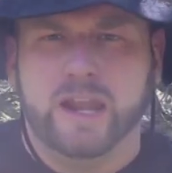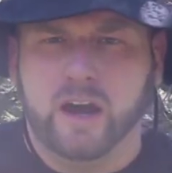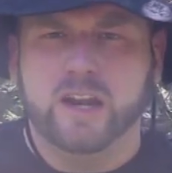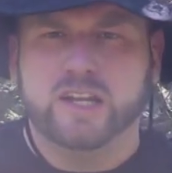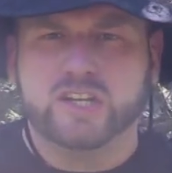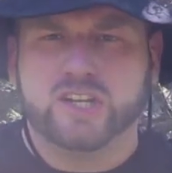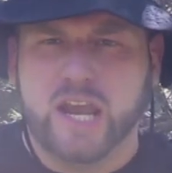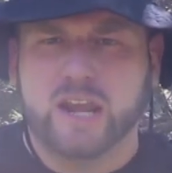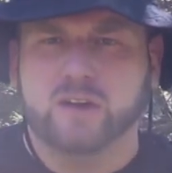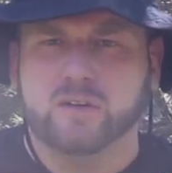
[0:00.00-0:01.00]
And on this
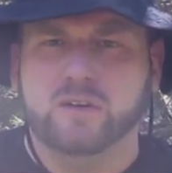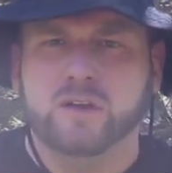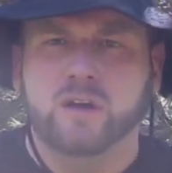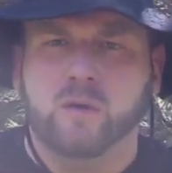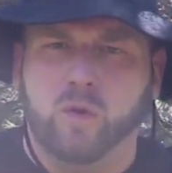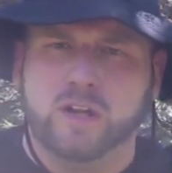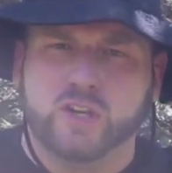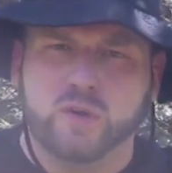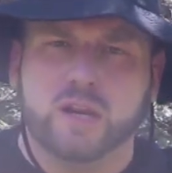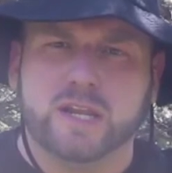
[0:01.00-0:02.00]
channel,
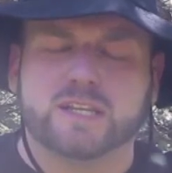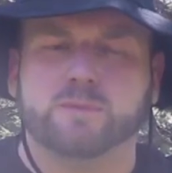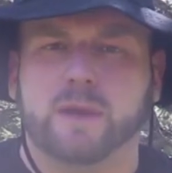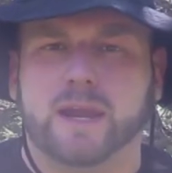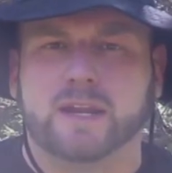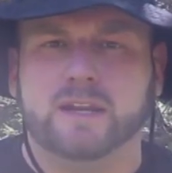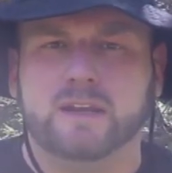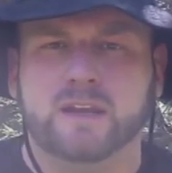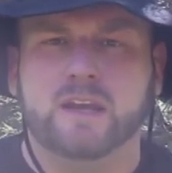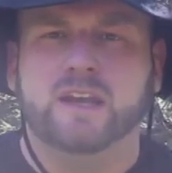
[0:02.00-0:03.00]
what you can expect
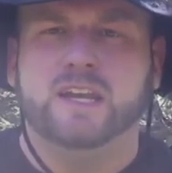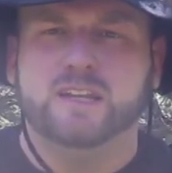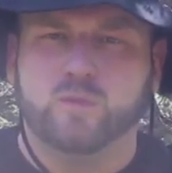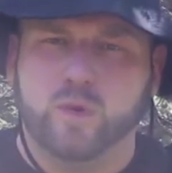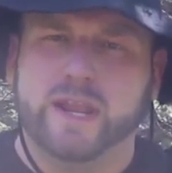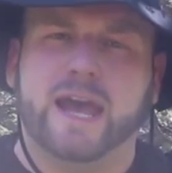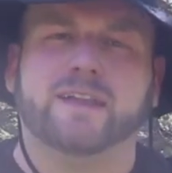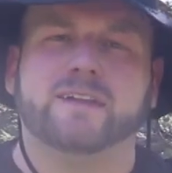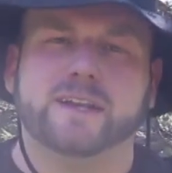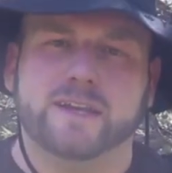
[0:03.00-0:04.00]
is
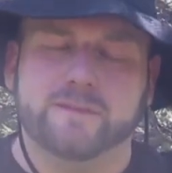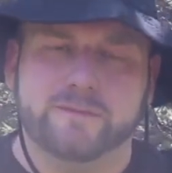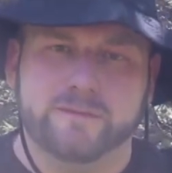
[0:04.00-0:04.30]
reality.